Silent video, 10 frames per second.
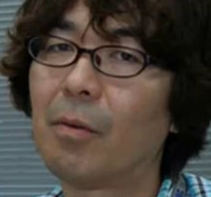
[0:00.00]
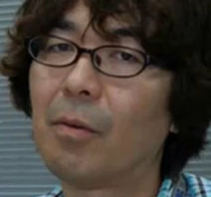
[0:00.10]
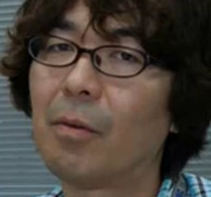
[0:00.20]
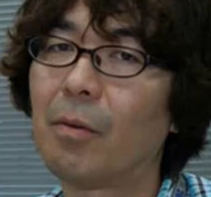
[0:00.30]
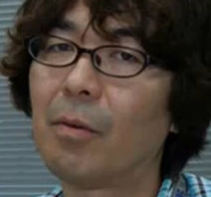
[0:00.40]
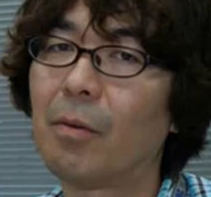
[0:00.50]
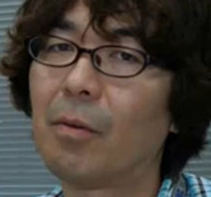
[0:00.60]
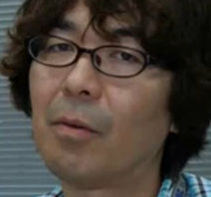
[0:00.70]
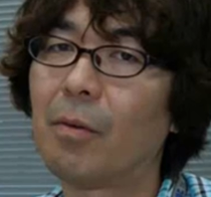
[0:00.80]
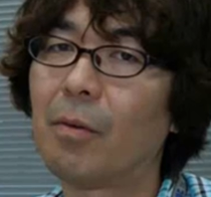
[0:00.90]

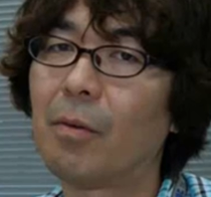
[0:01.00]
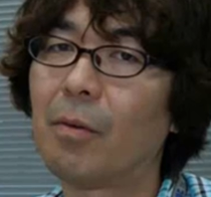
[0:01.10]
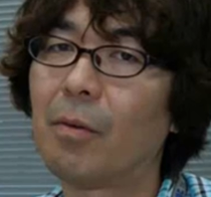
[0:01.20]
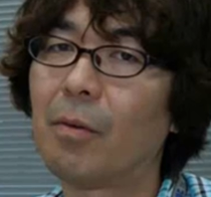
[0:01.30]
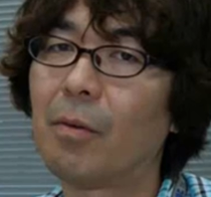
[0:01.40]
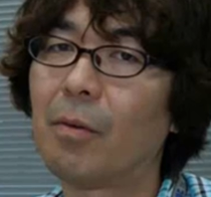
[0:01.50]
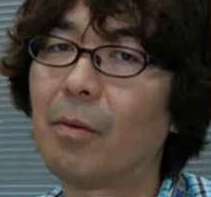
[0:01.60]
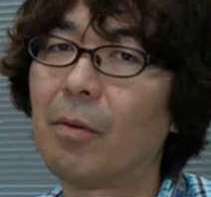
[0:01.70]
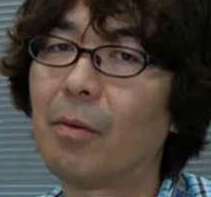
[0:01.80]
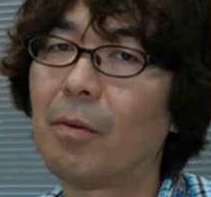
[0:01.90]

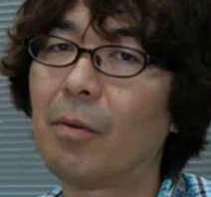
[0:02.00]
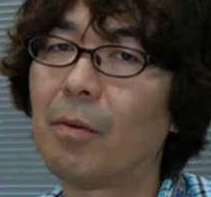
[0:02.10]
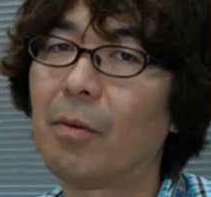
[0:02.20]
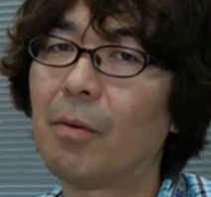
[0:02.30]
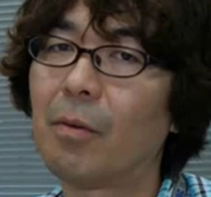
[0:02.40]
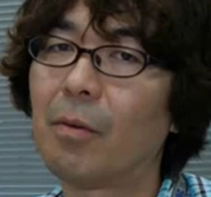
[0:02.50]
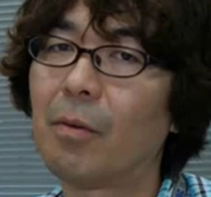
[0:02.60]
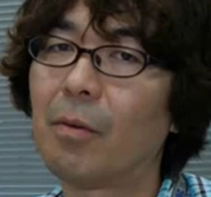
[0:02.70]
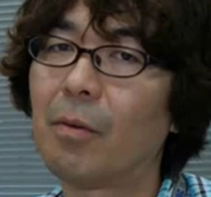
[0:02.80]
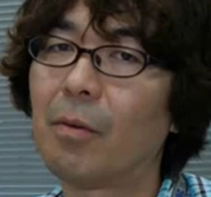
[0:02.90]

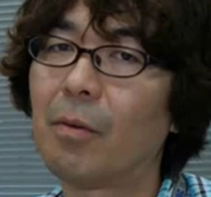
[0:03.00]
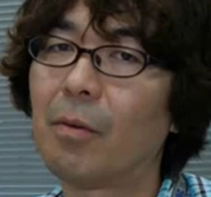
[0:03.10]
[no speech]